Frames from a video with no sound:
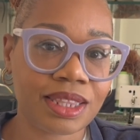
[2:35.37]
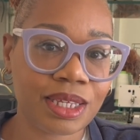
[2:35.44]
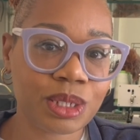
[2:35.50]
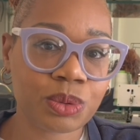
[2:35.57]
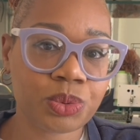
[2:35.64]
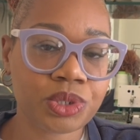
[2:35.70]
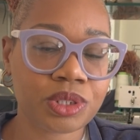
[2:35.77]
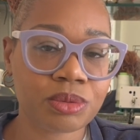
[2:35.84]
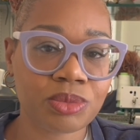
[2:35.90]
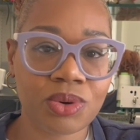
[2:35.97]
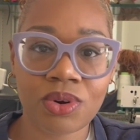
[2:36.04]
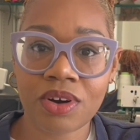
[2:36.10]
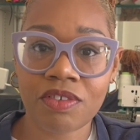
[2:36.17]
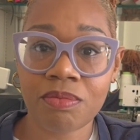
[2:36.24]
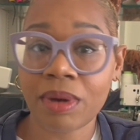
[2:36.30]
This was
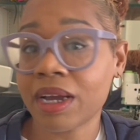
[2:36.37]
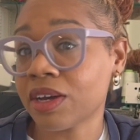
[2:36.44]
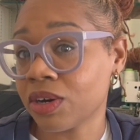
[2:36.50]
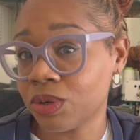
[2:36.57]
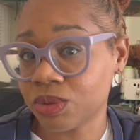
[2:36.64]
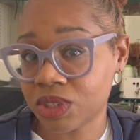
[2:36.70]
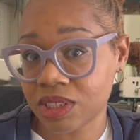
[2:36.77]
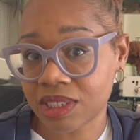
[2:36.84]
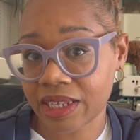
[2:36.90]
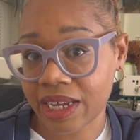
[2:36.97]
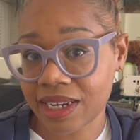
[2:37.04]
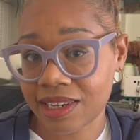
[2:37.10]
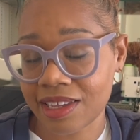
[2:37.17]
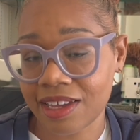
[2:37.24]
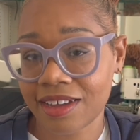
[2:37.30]
more of my coach's
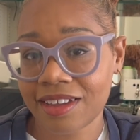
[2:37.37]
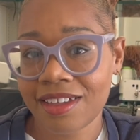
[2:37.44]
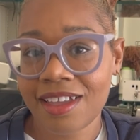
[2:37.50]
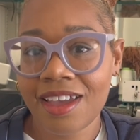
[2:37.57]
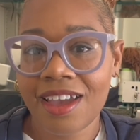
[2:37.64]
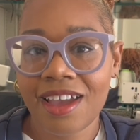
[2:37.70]
idea.